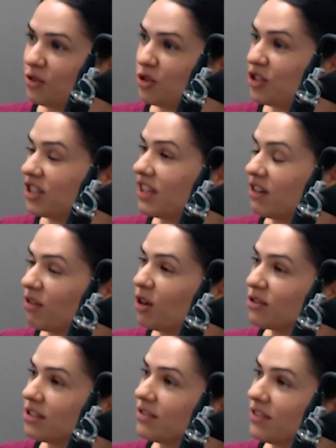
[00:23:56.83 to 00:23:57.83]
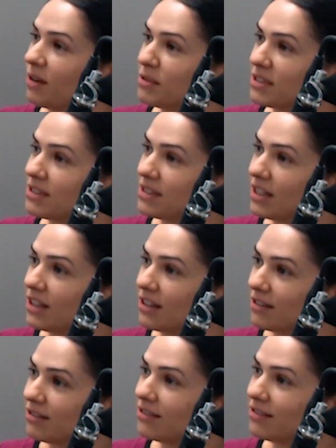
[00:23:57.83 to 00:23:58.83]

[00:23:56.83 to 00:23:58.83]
forging their roles as pharmacists there.